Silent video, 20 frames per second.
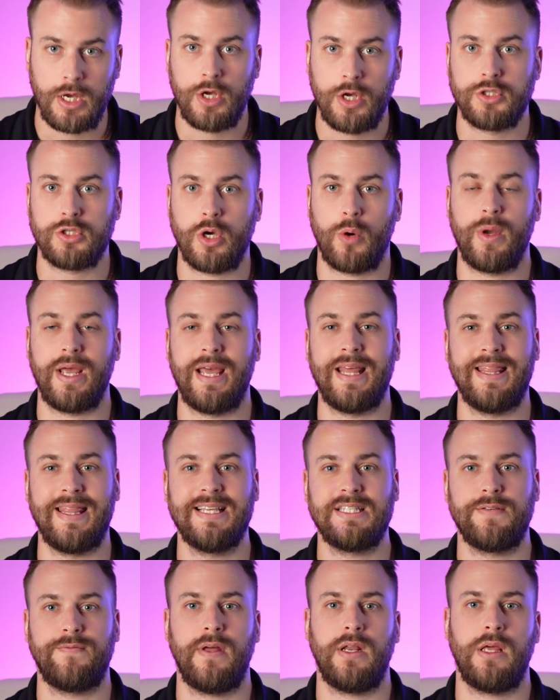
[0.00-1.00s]
So in
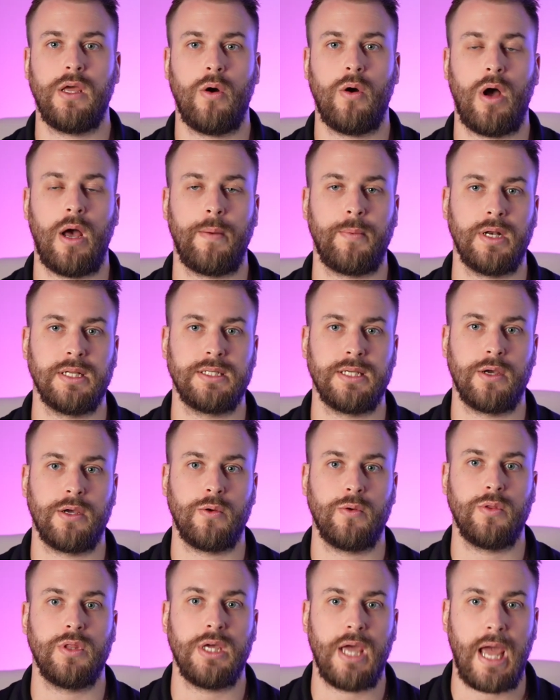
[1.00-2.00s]
this video, I'm going to tell
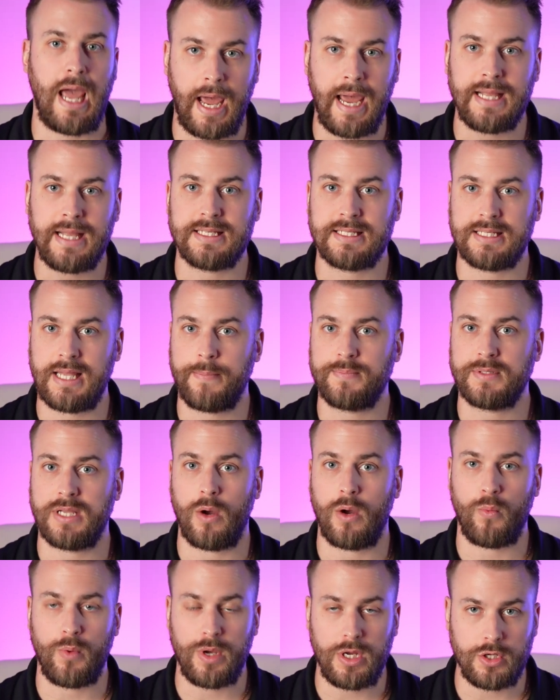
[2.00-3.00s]
you the 8 steps
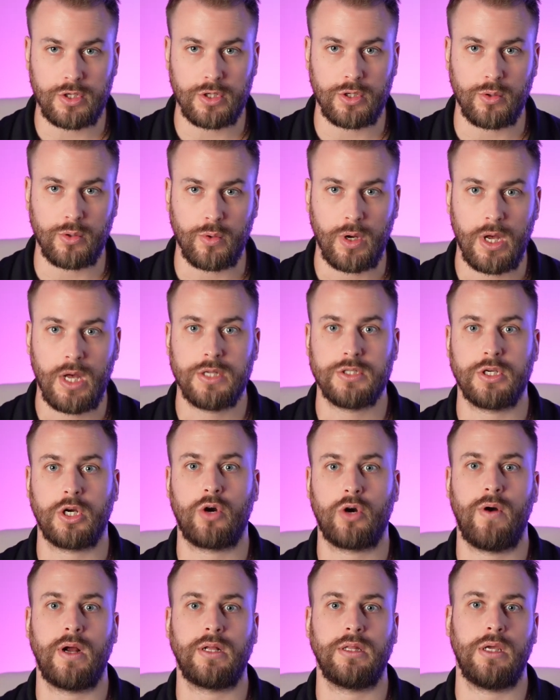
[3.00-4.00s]
that we do to
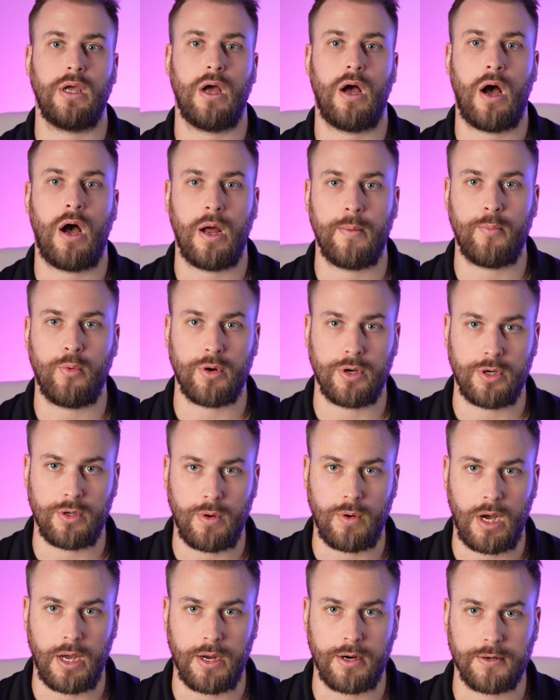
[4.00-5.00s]
correctly onboard a new
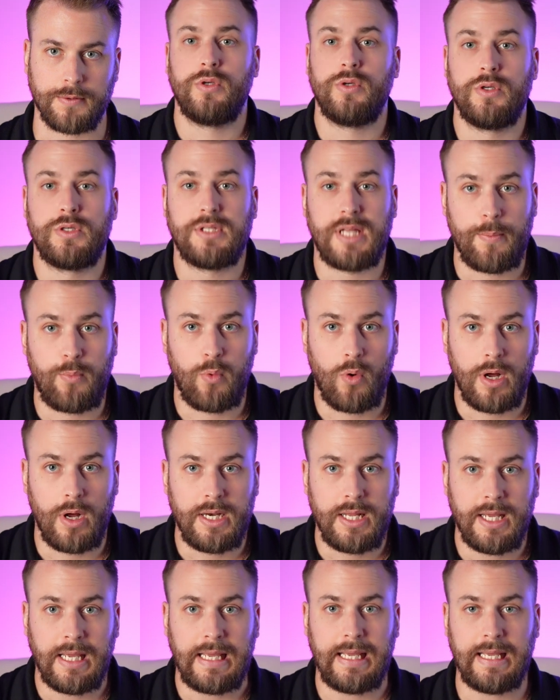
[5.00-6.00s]
hire. Step
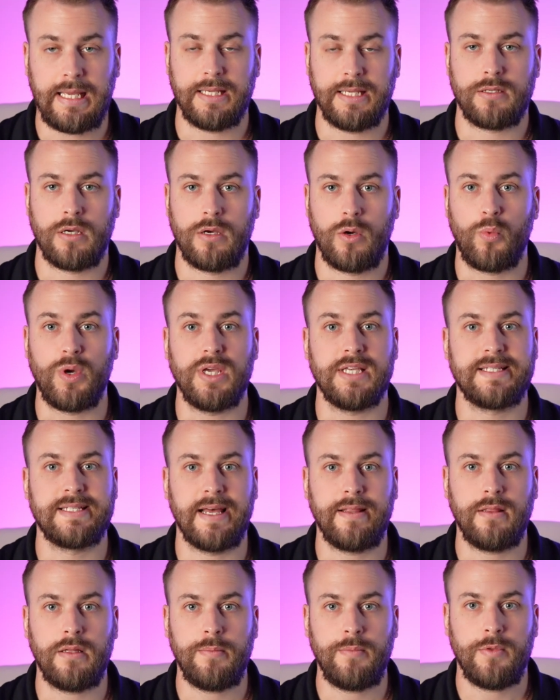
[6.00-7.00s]
1 is we
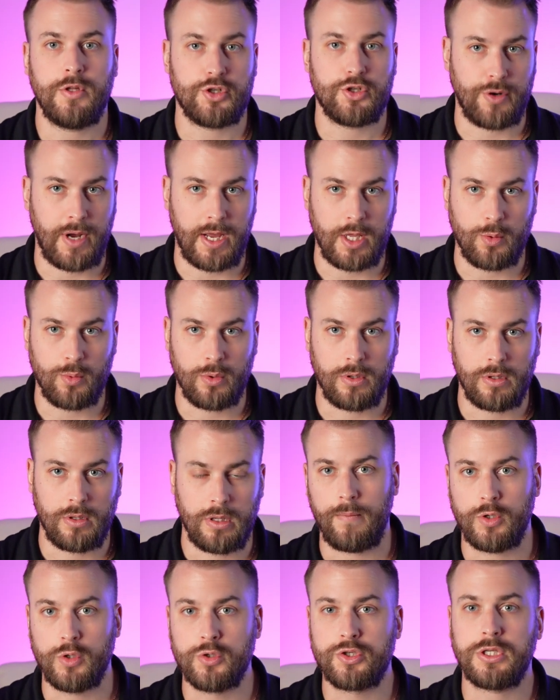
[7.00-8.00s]
send them the
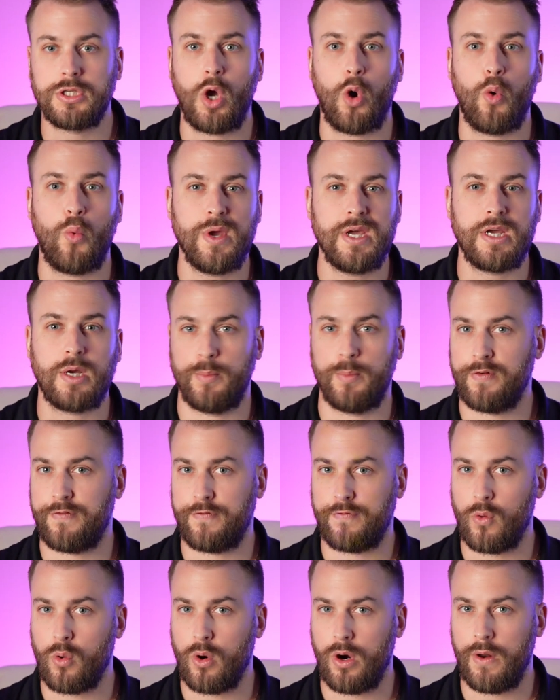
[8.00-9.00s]
Trainual usually a week
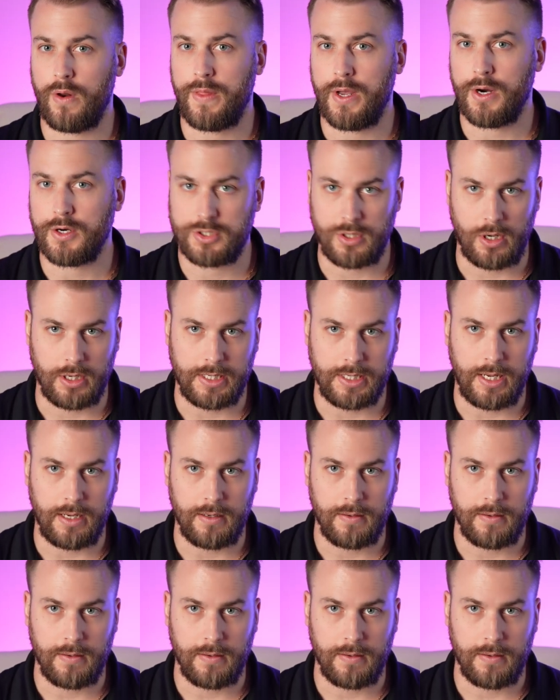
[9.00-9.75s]
before their start date.